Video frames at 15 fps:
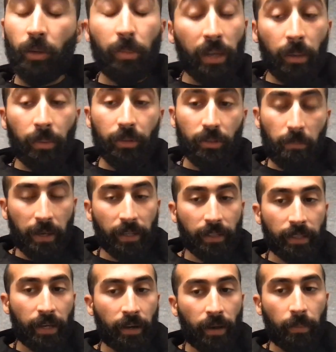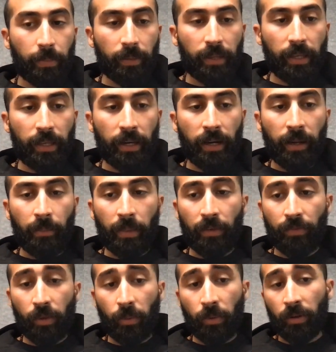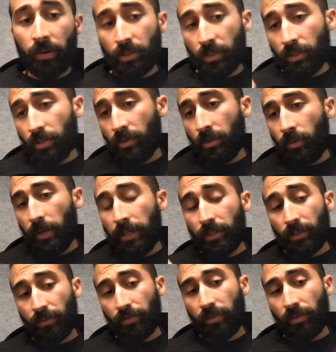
you'll be able to pick that up if you were to do